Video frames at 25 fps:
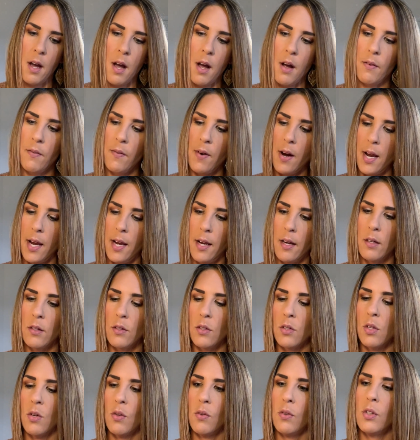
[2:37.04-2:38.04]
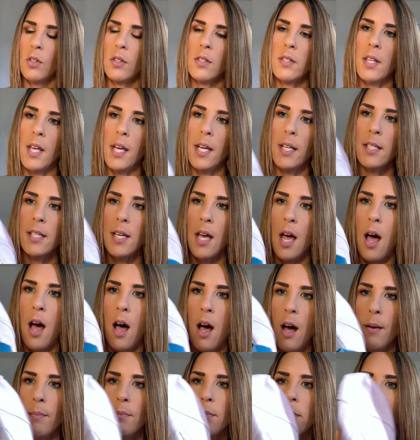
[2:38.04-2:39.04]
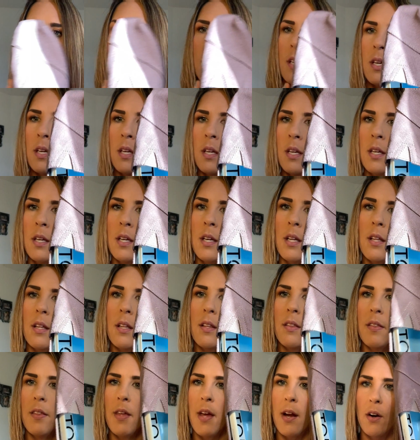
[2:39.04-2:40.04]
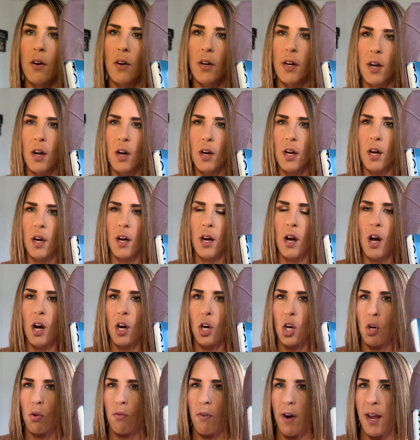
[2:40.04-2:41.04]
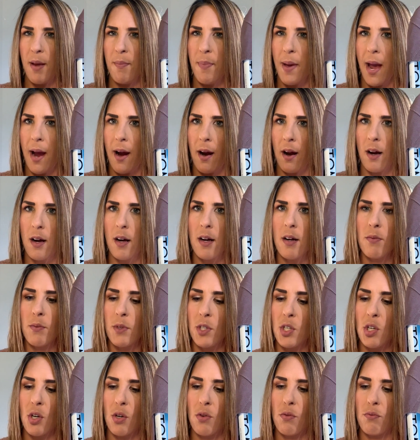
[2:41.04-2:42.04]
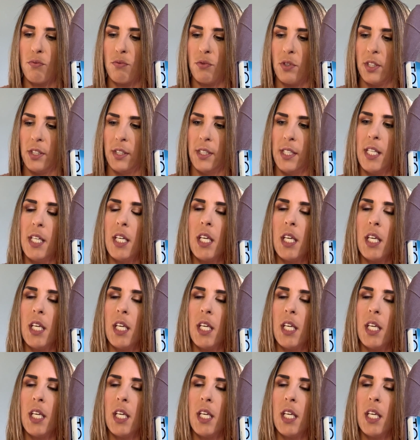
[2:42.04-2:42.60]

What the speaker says: All right, so it looks like Tom's. They're a gray pair, which are really